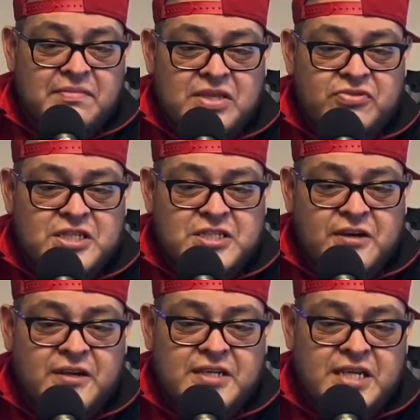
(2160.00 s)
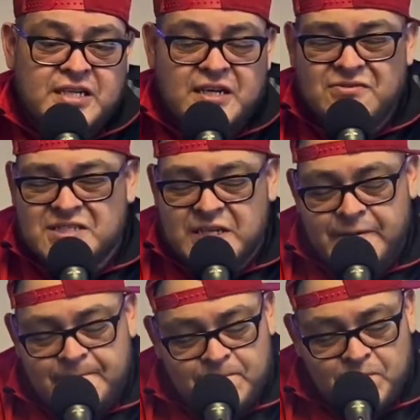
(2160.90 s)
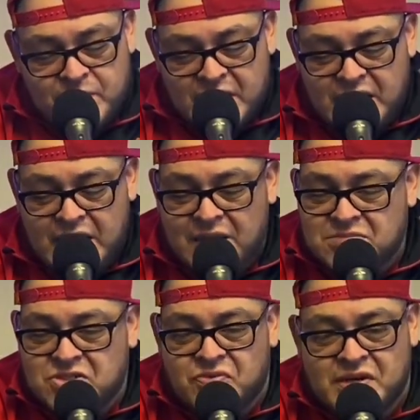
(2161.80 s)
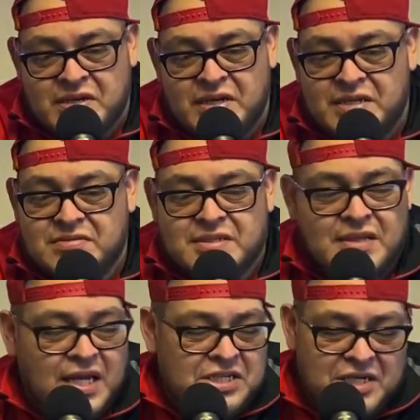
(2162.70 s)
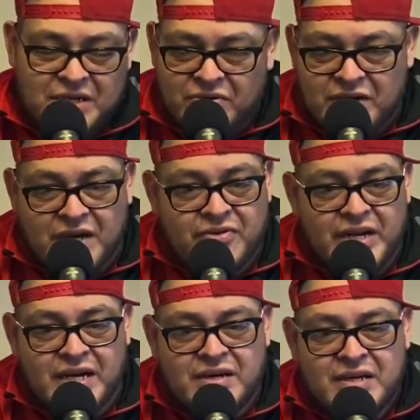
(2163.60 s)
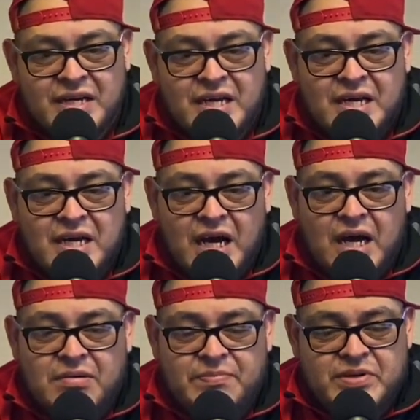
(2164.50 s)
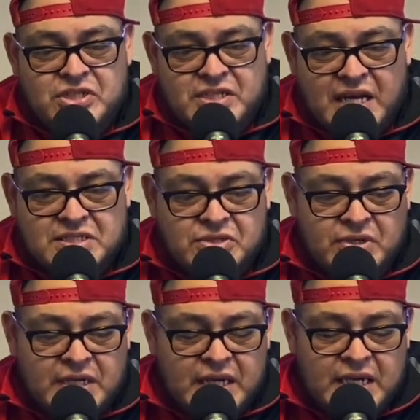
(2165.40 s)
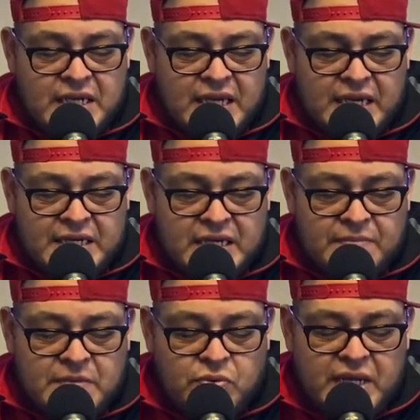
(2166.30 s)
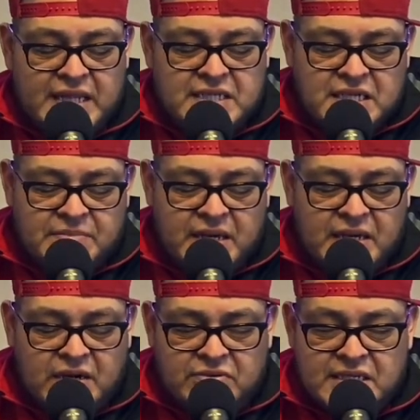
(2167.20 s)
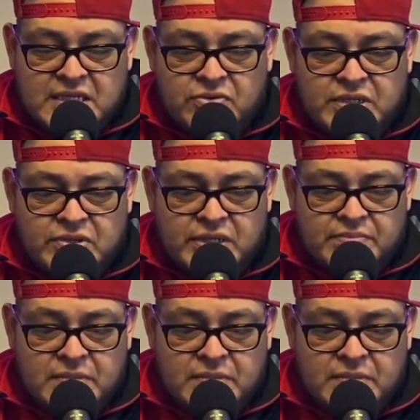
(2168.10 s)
Twitch on the TikTok. We'll see. I'm still working on it. There's a lot of shit going on right now. But I appreciate you guys tuning in. And I want to end this like my abuelita would do it.